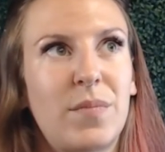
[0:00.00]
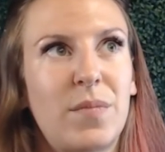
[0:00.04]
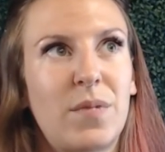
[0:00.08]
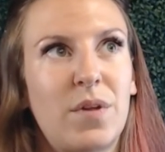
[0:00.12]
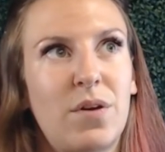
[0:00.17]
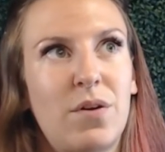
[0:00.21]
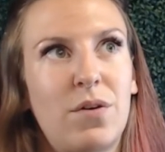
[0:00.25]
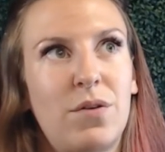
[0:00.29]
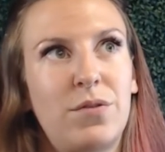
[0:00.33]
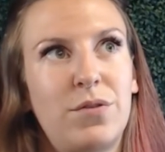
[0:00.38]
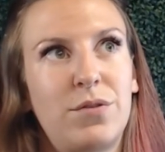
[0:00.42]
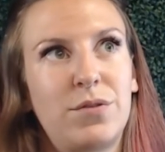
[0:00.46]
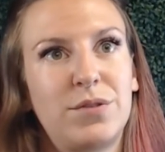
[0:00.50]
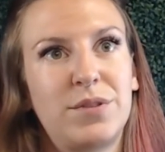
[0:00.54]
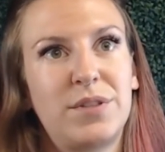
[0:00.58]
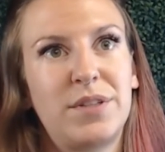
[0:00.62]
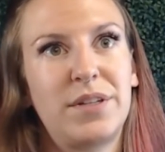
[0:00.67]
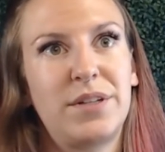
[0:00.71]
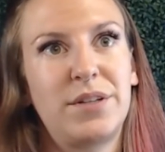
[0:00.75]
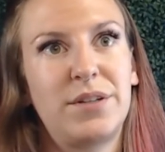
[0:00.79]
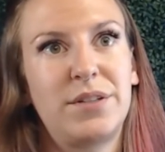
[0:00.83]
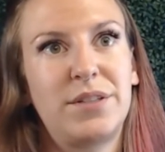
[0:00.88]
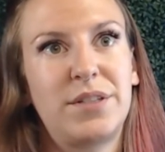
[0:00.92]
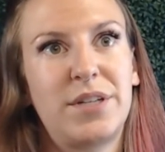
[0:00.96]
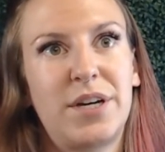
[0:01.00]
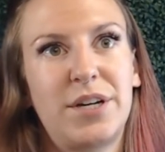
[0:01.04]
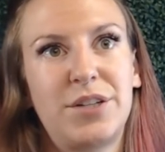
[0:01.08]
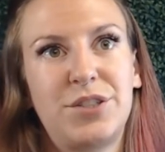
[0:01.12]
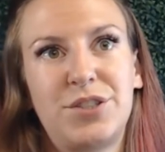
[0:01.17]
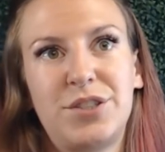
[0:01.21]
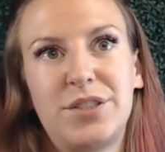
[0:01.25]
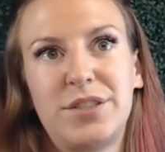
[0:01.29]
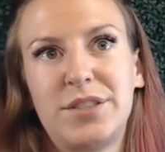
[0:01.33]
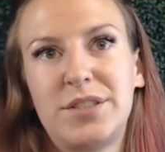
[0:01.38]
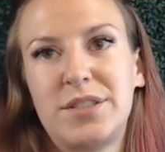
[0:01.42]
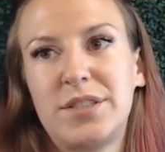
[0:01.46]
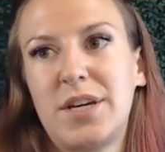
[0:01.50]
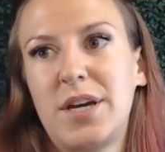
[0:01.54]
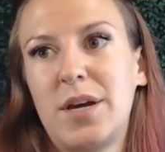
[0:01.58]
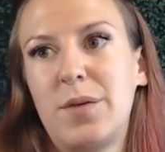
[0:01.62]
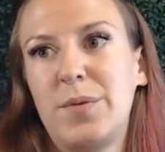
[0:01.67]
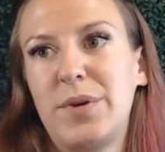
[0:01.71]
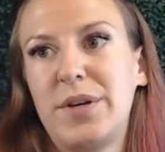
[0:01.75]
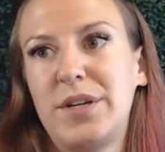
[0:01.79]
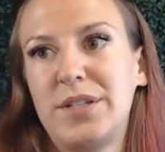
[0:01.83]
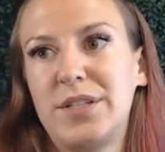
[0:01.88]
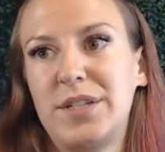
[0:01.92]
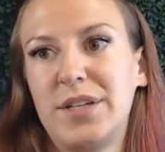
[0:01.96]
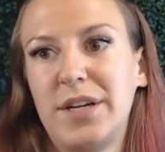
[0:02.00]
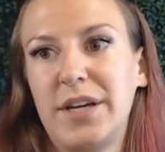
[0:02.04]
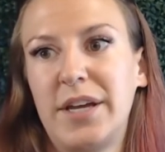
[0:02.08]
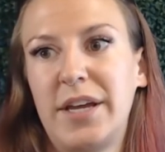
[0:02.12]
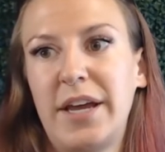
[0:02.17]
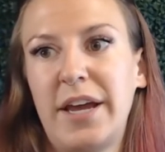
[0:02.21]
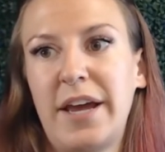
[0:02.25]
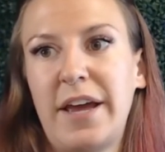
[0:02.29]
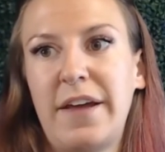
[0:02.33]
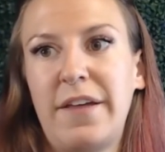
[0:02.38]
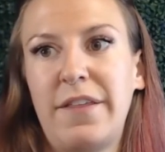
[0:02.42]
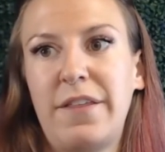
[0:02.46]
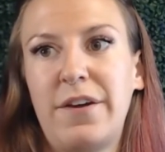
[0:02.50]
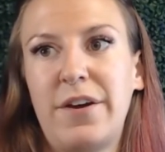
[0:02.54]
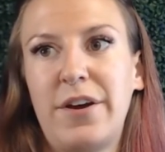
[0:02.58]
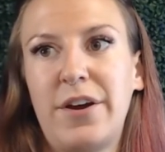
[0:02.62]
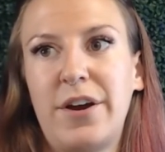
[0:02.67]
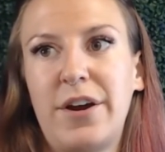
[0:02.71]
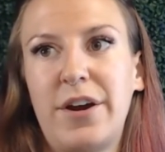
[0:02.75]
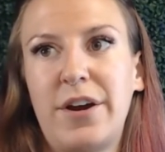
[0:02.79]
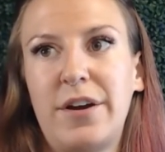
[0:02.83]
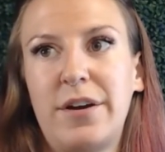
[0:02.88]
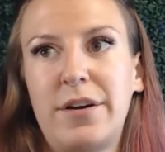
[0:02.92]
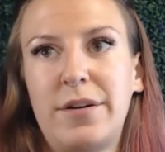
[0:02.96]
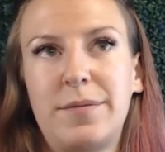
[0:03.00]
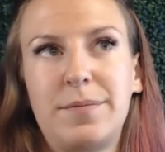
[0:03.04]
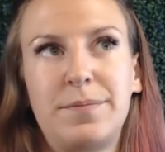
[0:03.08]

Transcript: All those little touches coming together.